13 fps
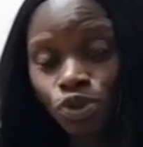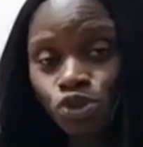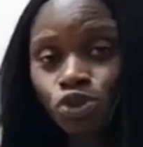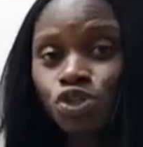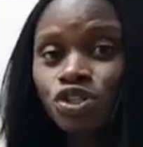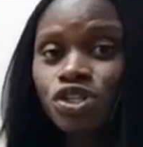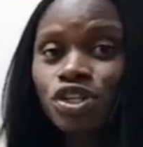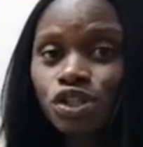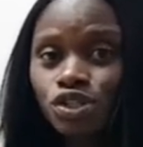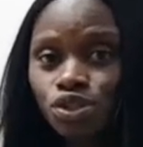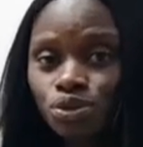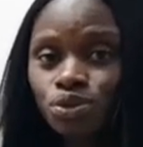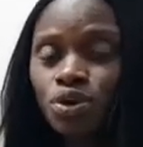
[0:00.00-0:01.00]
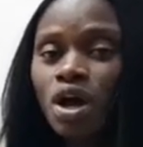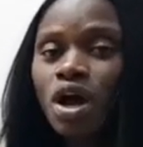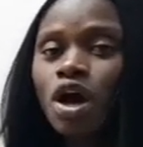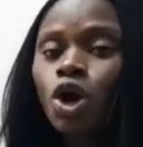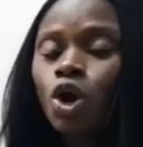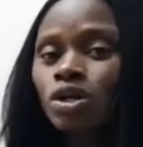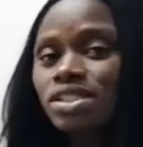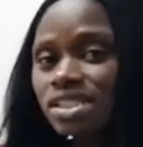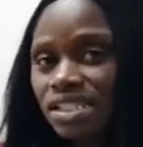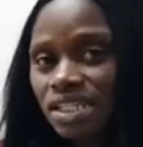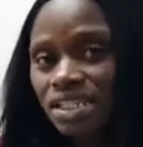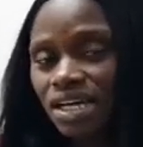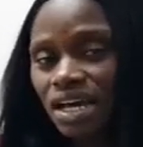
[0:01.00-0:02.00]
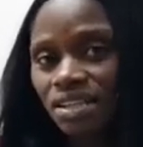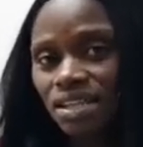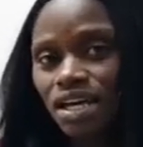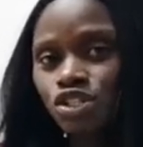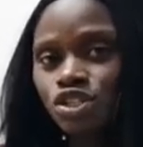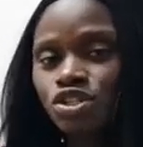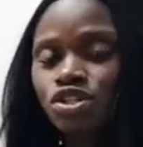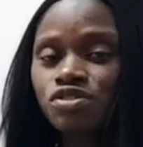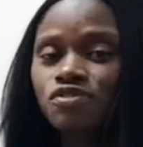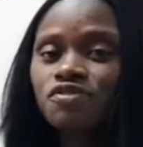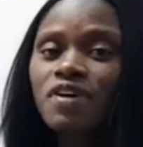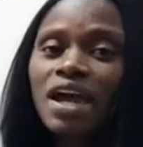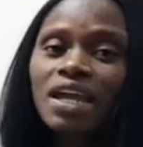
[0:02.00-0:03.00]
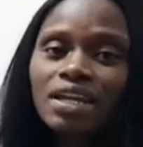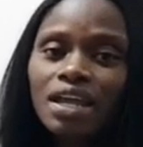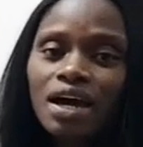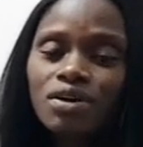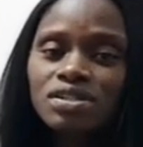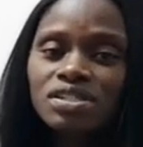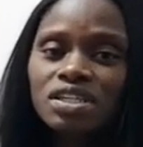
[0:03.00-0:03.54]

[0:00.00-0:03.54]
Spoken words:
so you need to consider that you need to find out